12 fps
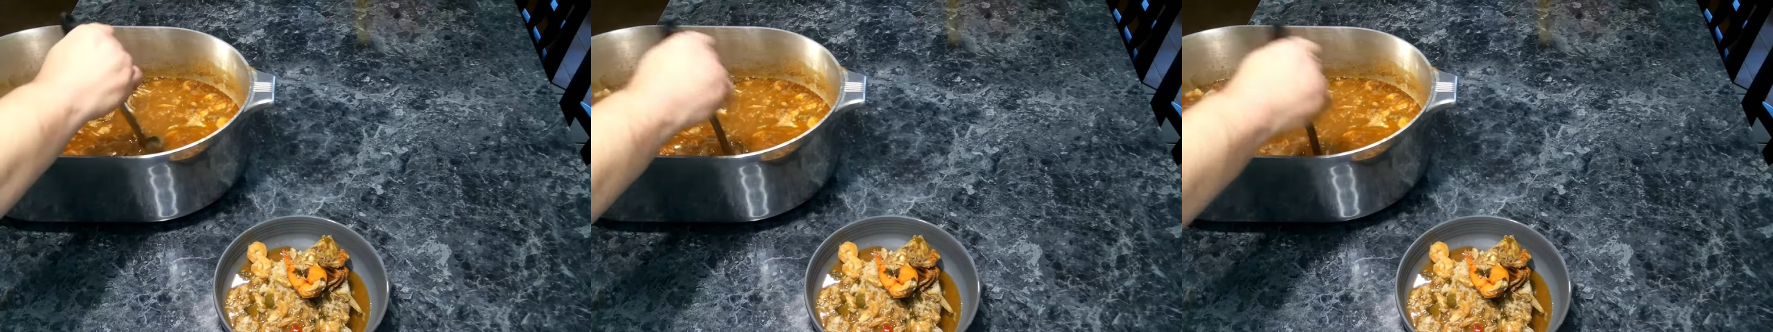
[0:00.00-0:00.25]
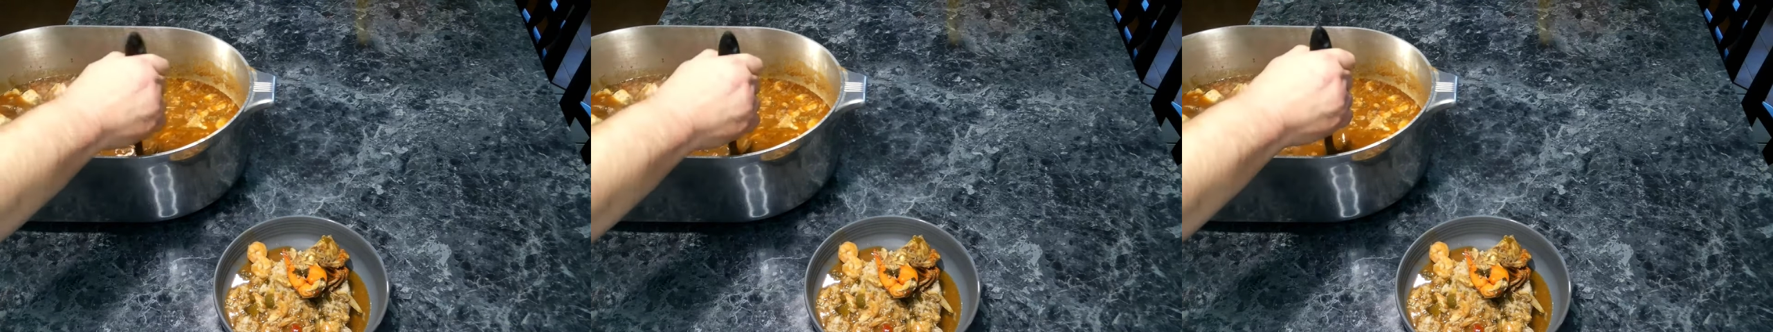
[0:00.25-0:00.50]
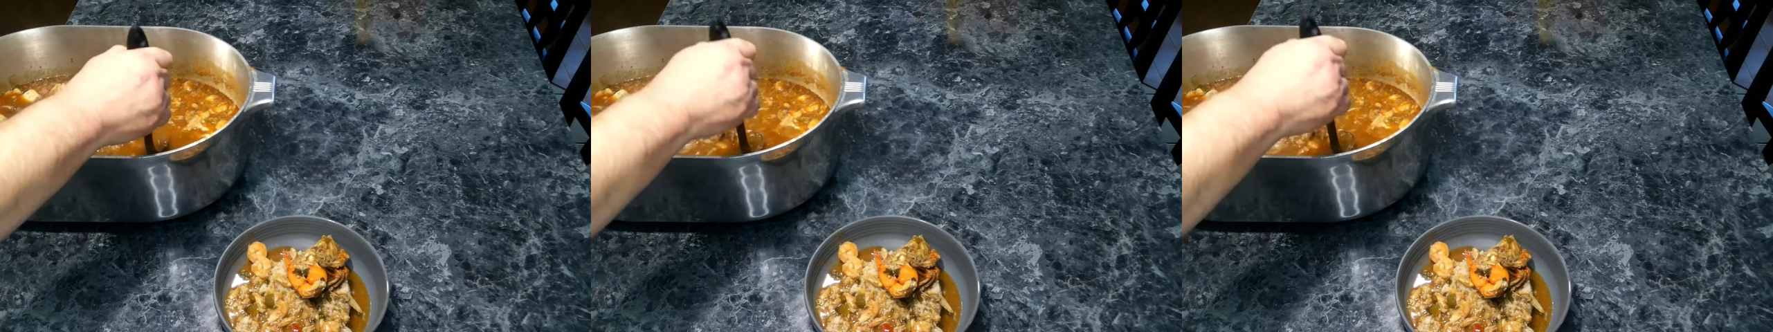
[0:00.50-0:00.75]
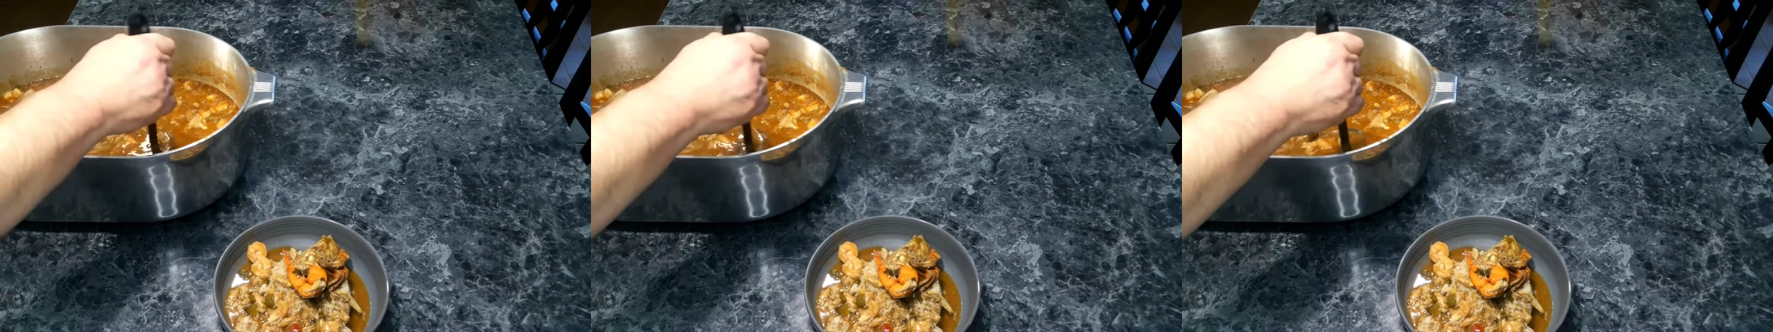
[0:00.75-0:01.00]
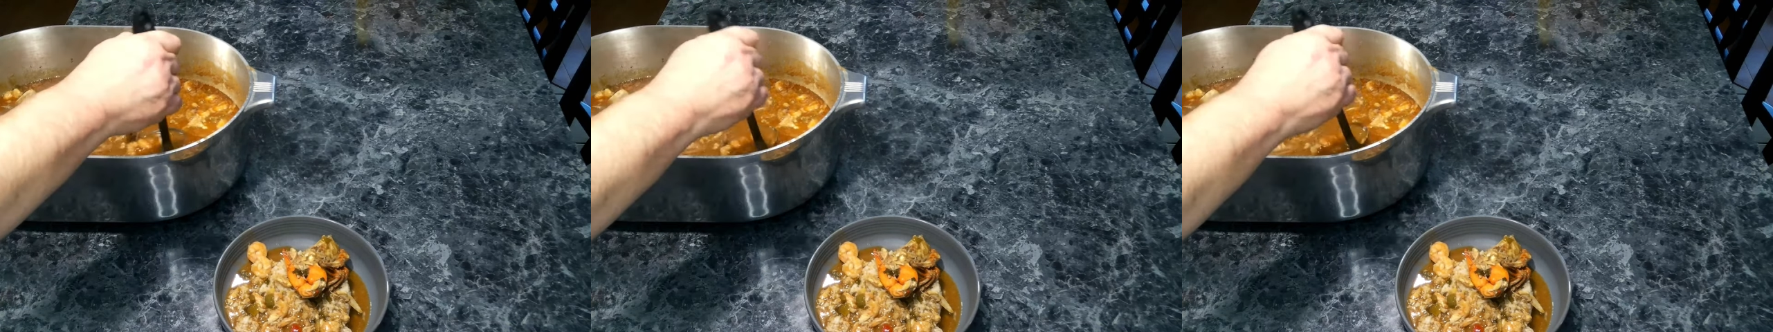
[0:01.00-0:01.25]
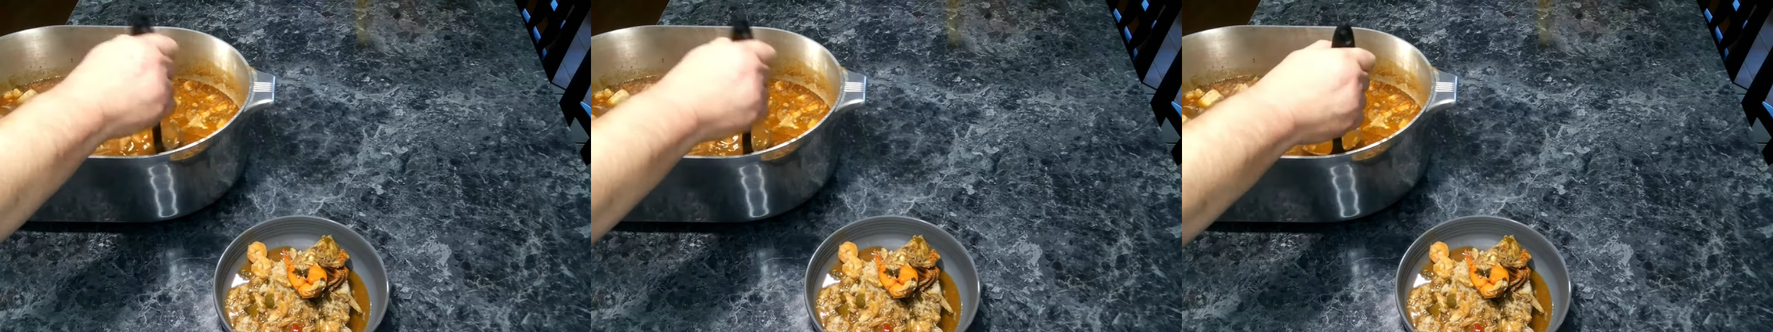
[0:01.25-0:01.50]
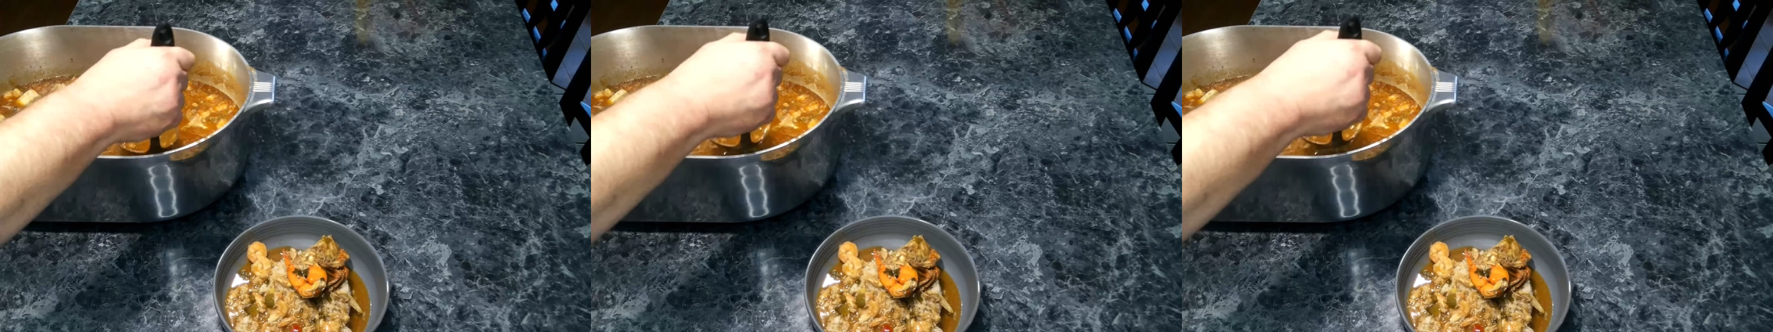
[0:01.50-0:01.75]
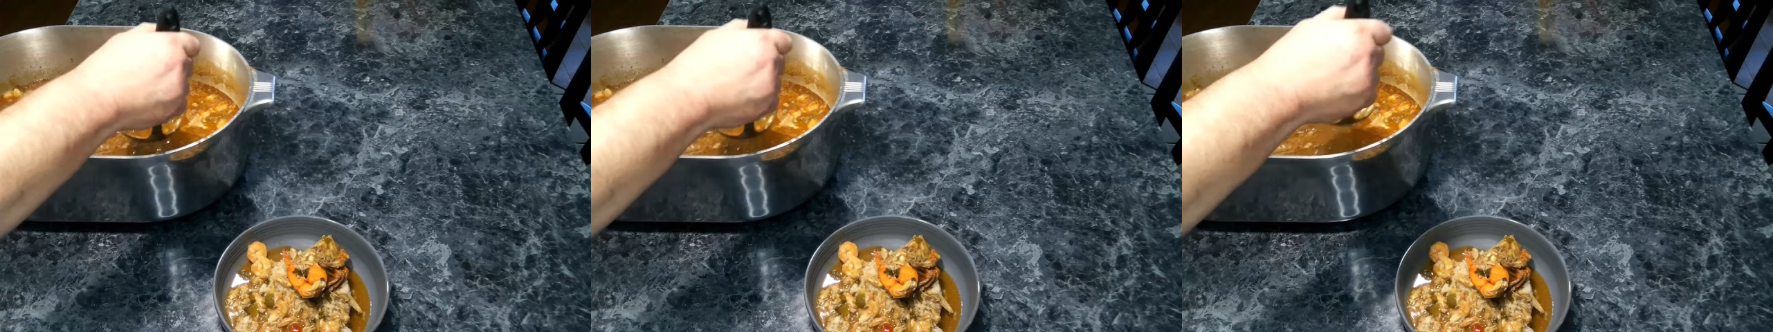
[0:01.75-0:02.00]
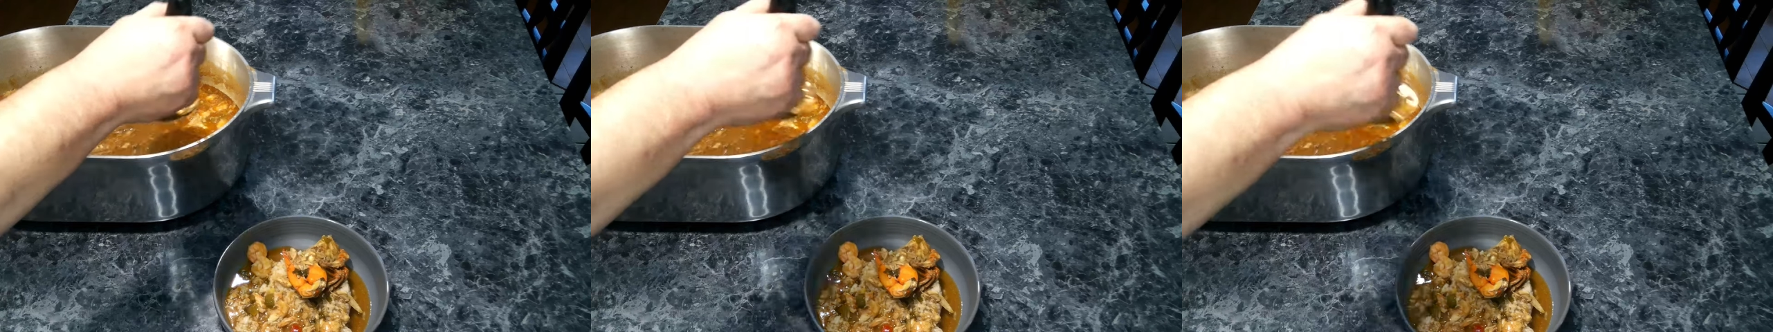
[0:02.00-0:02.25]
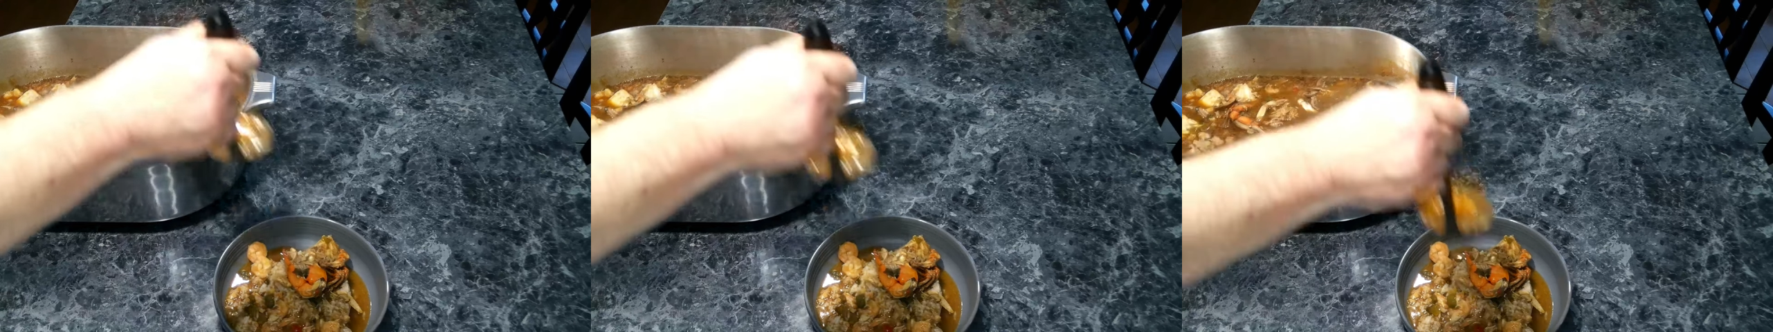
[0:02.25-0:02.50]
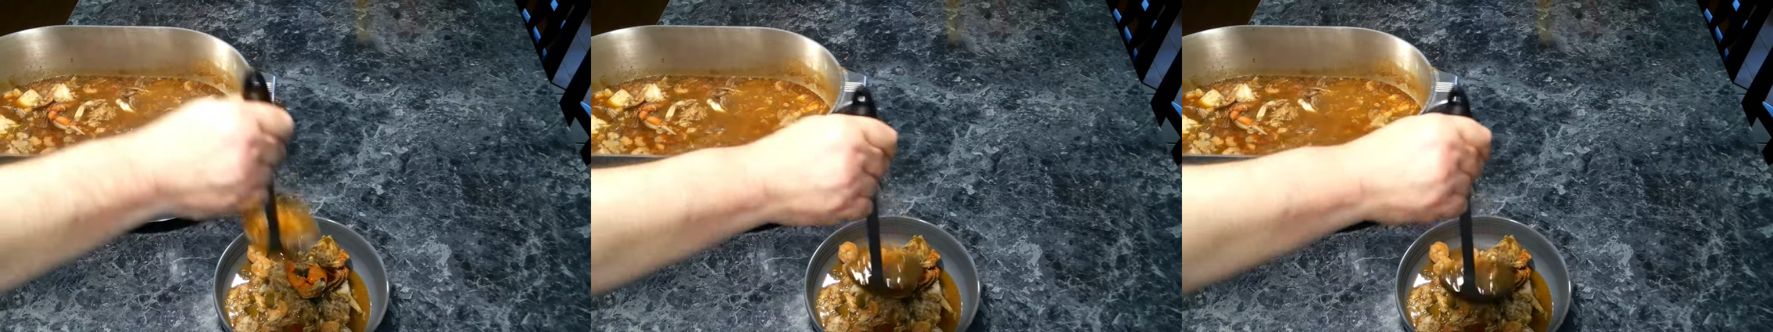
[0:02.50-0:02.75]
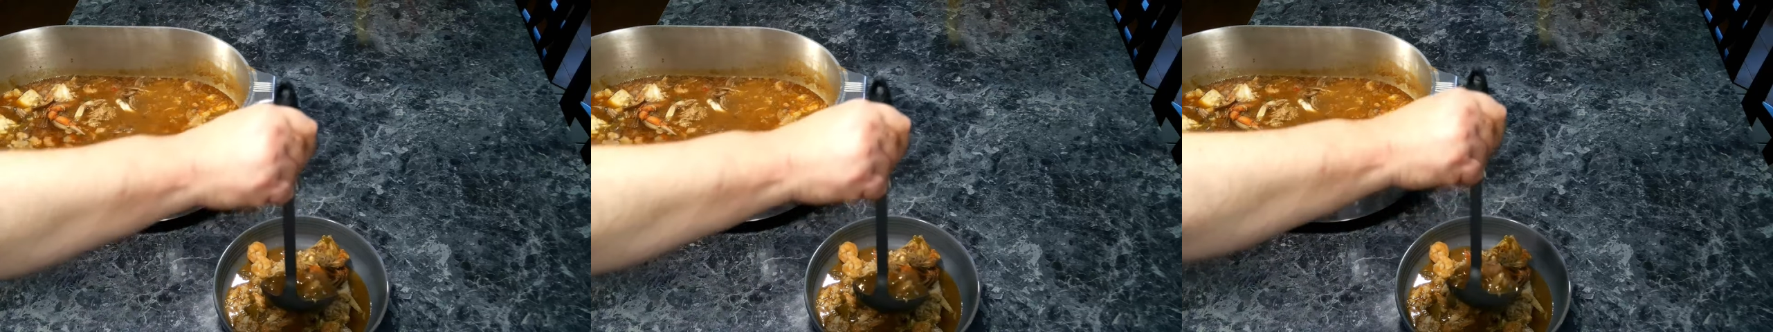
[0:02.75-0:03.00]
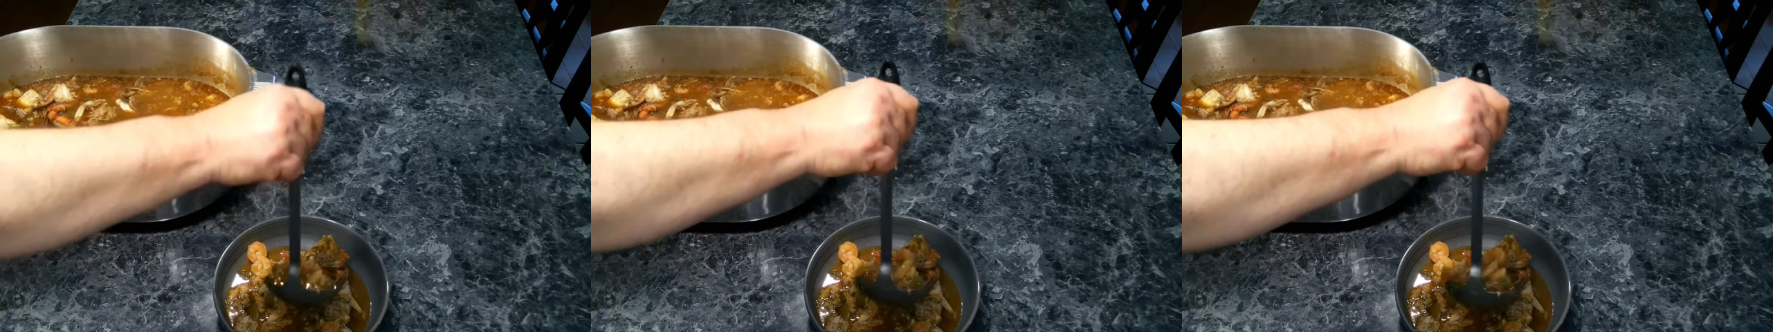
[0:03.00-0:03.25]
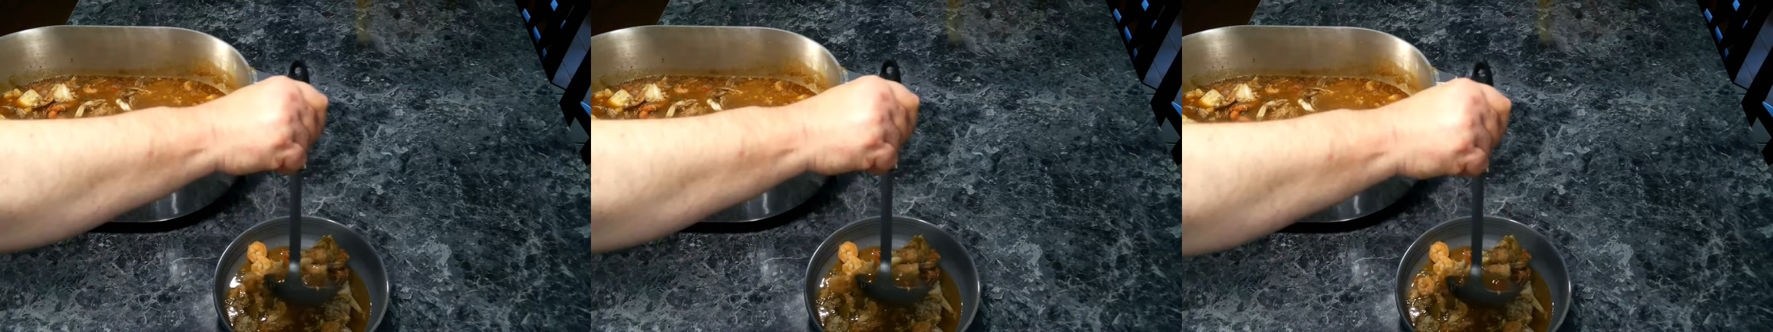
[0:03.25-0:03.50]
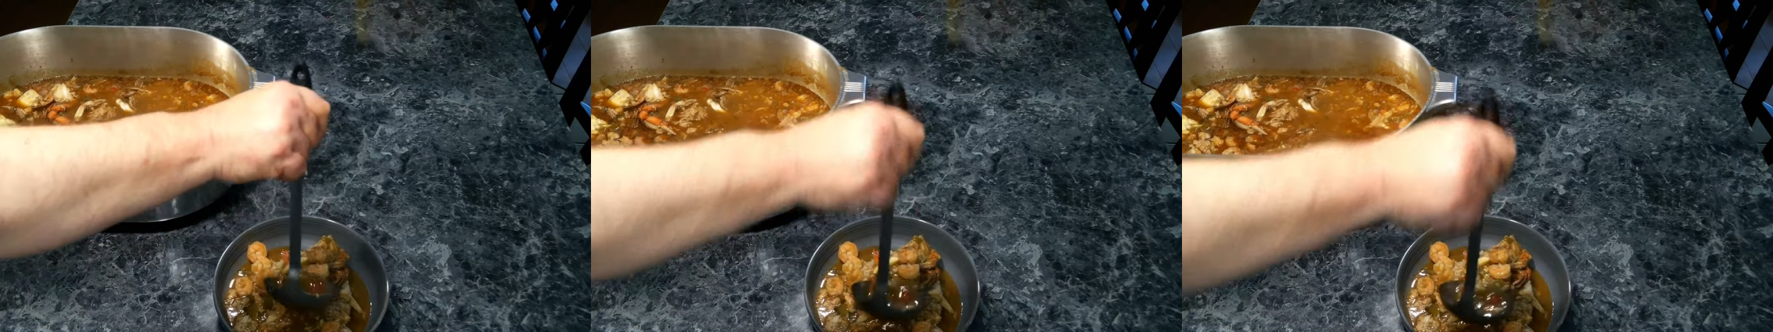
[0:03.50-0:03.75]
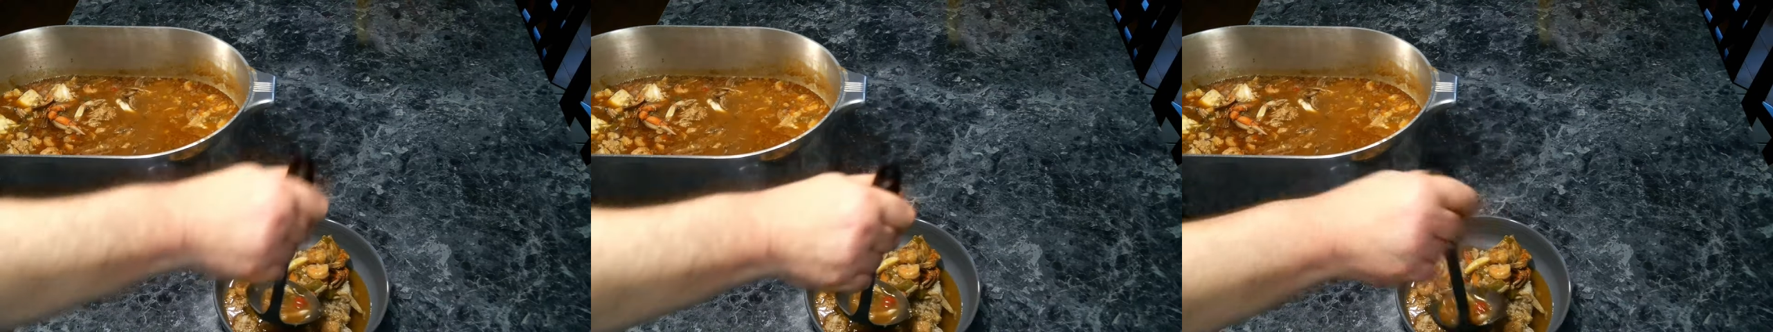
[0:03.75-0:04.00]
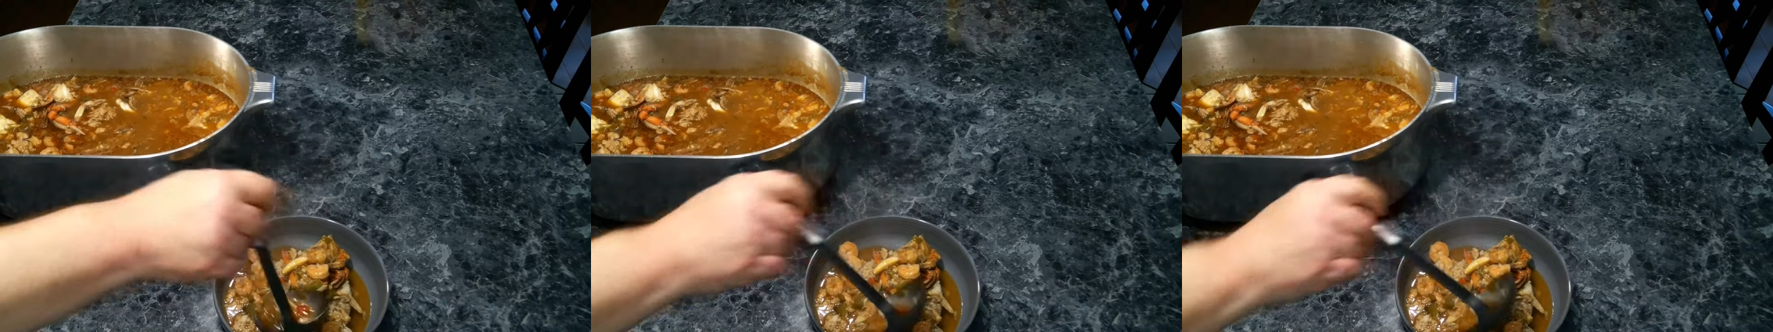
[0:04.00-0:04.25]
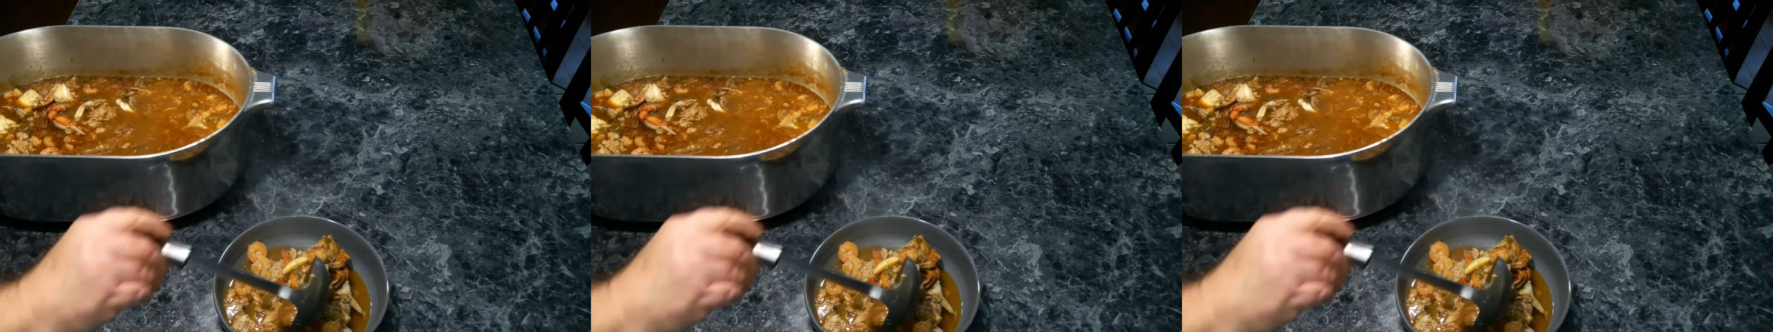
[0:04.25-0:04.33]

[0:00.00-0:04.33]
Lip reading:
No face is visible, so there are no lips to read.